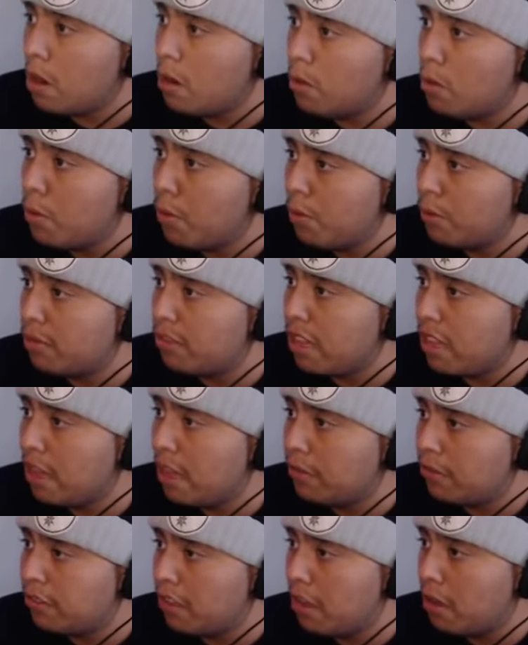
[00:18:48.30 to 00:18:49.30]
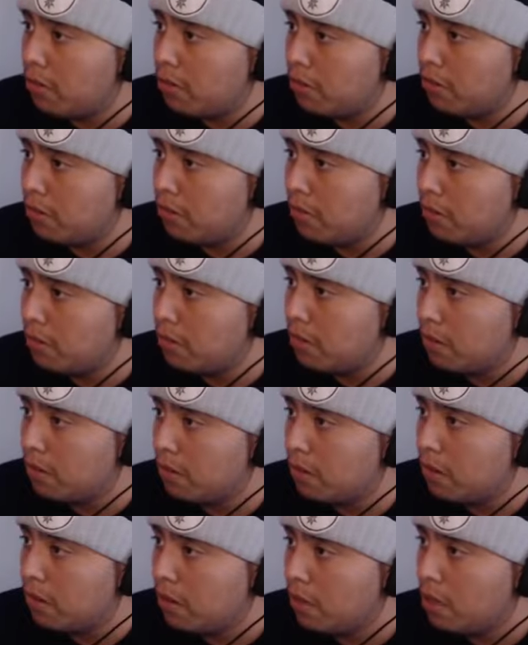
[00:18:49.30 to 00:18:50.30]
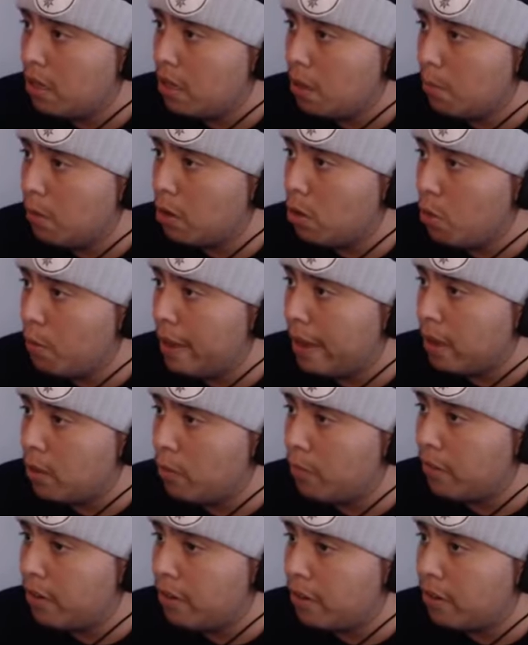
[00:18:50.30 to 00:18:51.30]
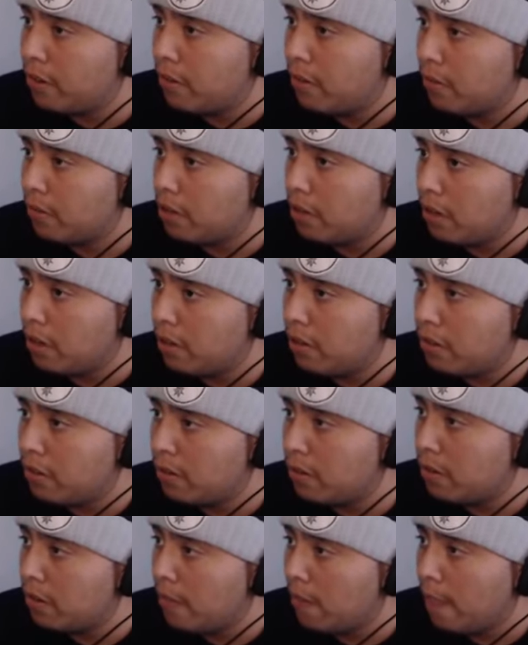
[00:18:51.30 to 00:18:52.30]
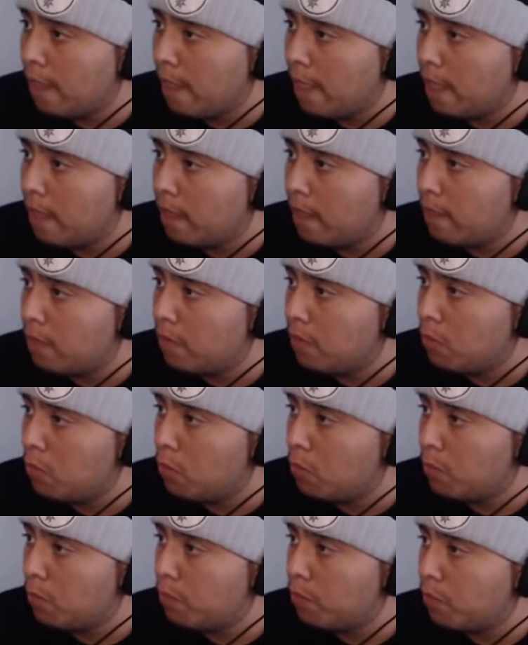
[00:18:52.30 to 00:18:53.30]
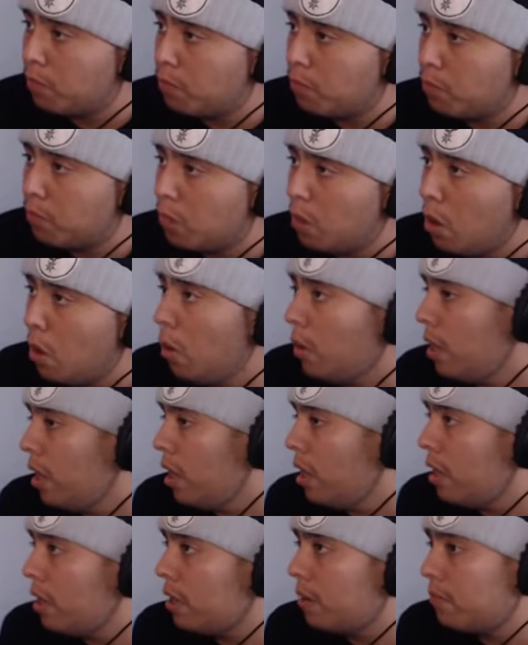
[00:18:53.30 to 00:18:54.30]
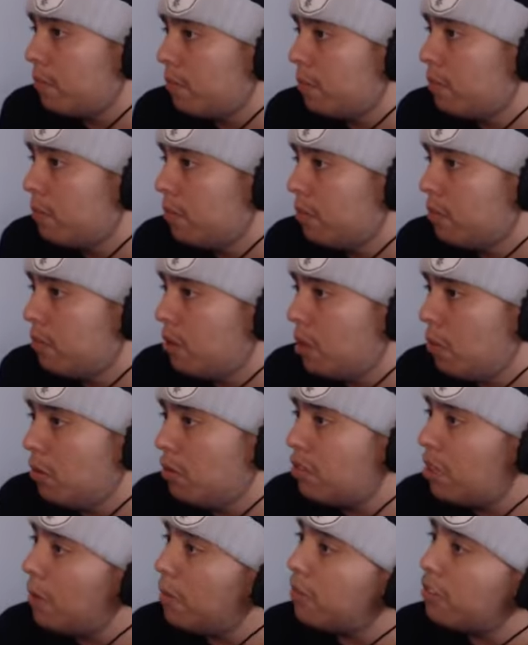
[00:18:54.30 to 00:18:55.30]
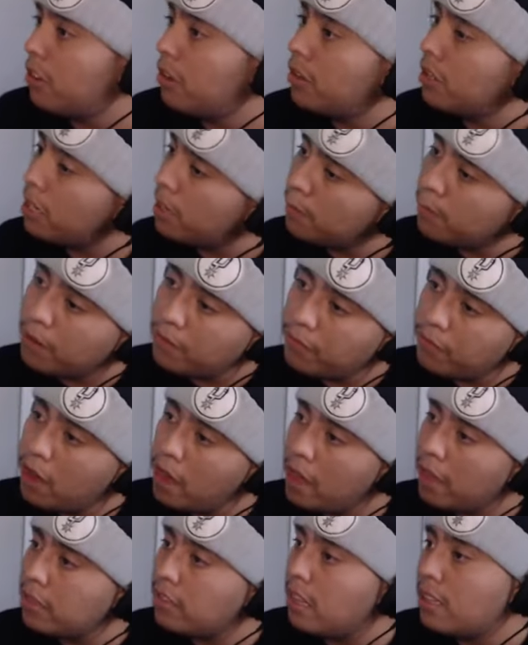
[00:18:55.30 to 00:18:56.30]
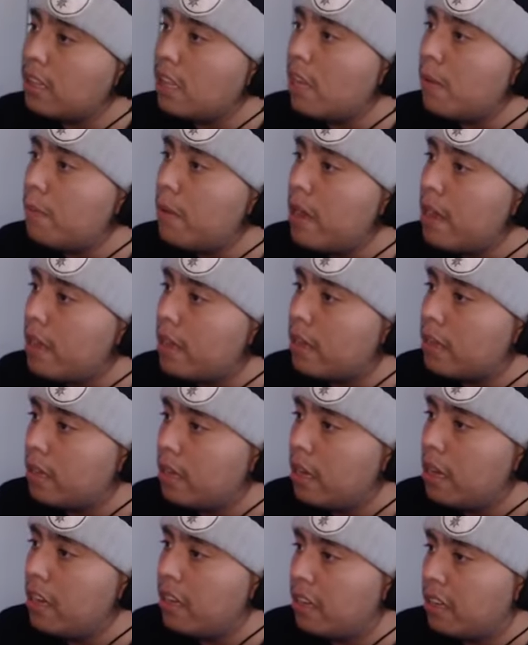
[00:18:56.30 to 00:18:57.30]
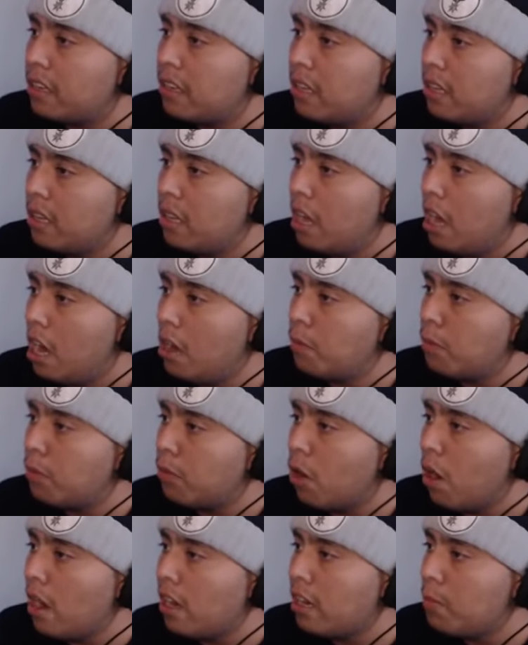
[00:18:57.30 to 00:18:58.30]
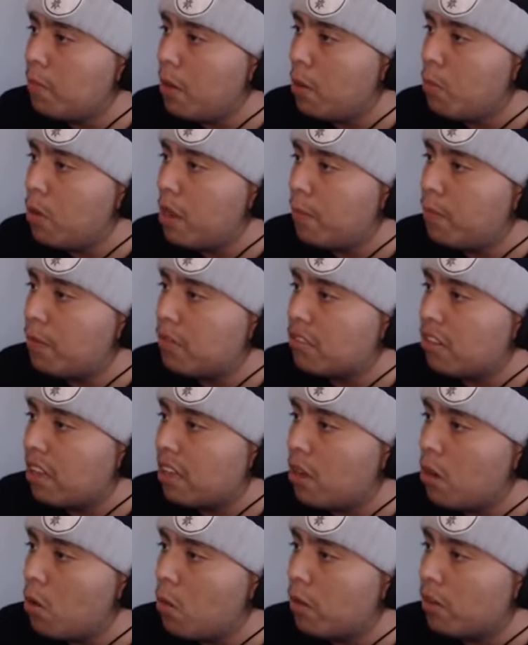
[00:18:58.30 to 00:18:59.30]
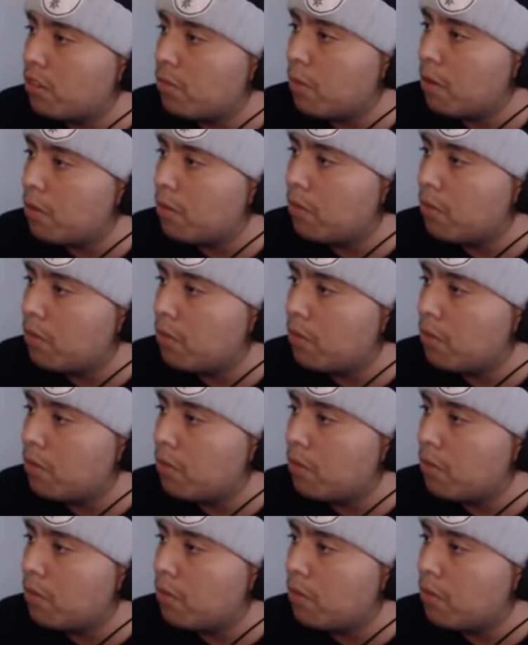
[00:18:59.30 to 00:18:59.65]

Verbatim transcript: don't know what's that sound, dude. I'm gonna go back over here. Good idea. Okay! Level 17 on the MP5, it's not that bad. Hey, I'm grinding my weapons like always, bro.